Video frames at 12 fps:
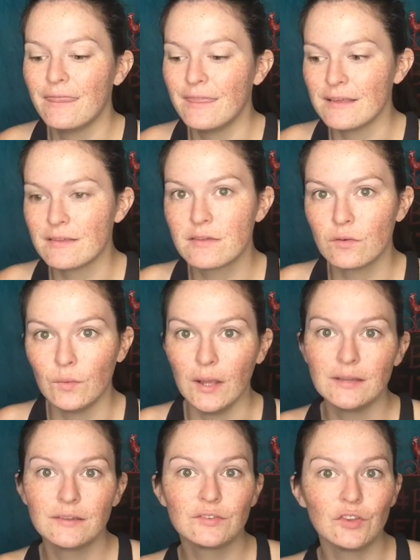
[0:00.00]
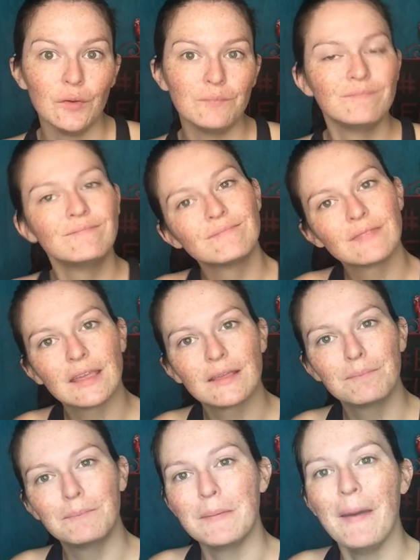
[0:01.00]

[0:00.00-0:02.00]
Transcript: this went. So, be